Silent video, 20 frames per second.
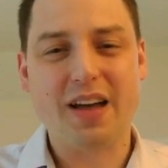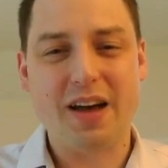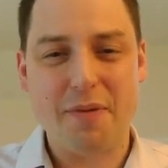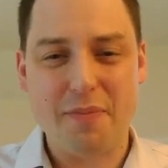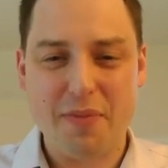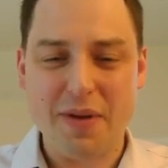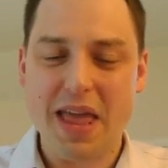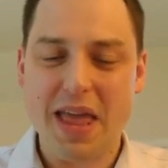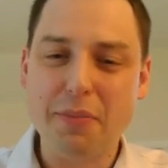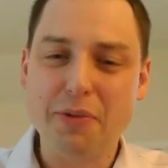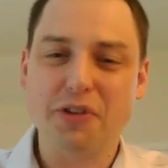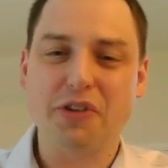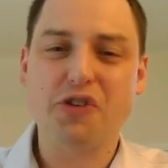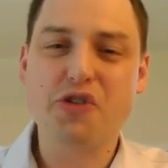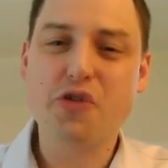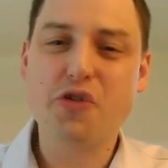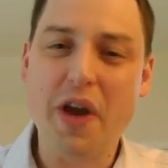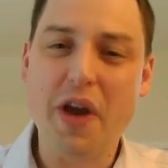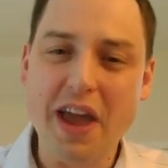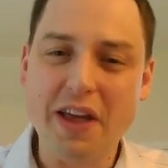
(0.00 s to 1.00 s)
be able to
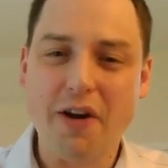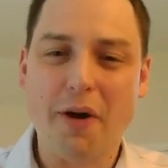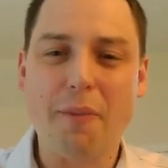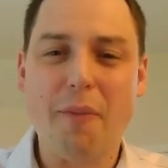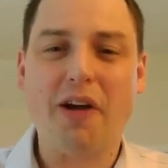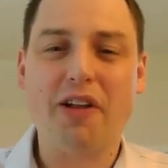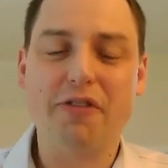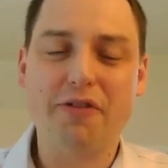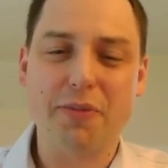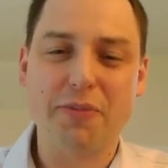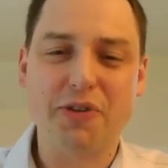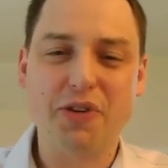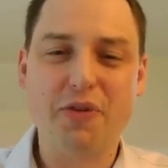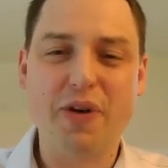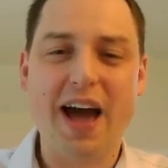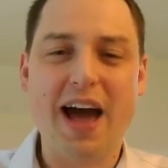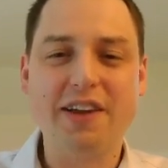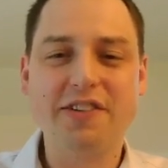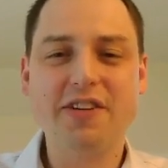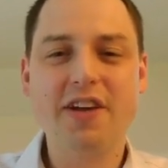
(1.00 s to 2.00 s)
train our model from
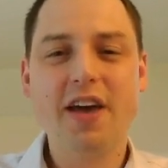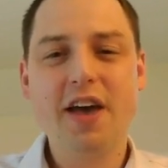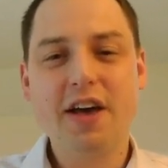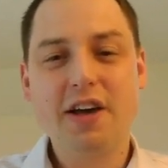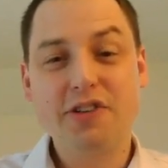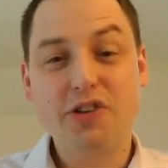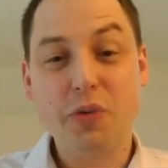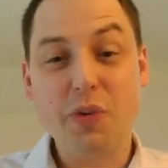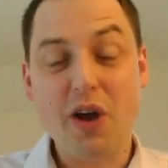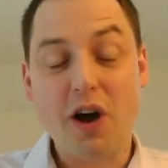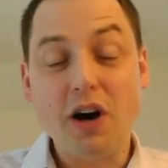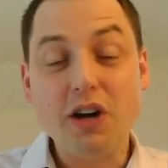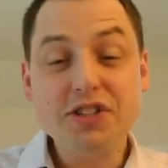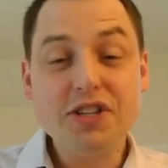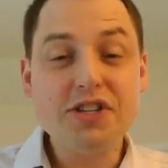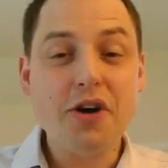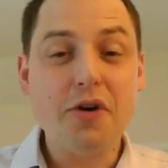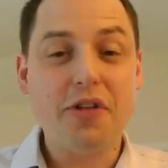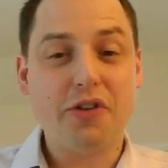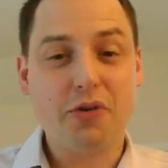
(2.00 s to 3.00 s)
scratch. So we also
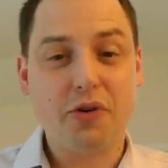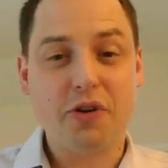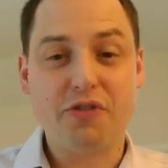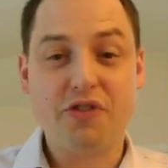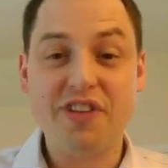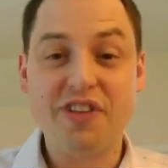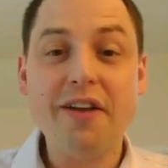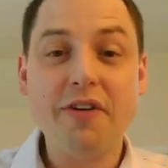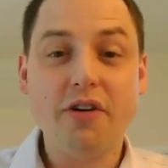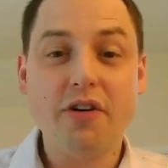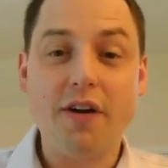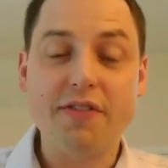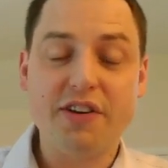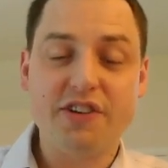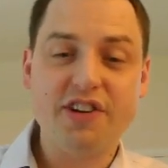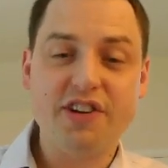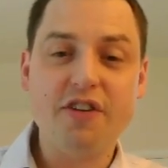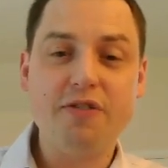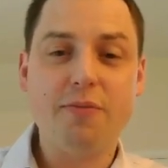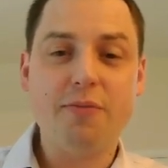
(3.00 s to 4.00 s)
know that sort of standard
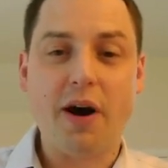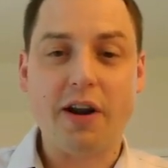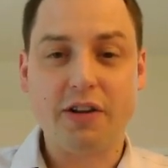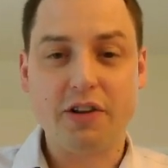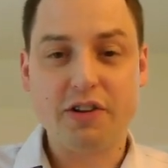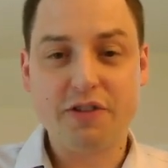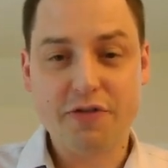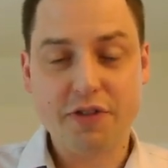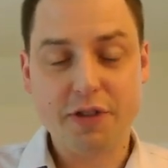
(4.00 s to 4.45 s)
off-the-shelf models, for the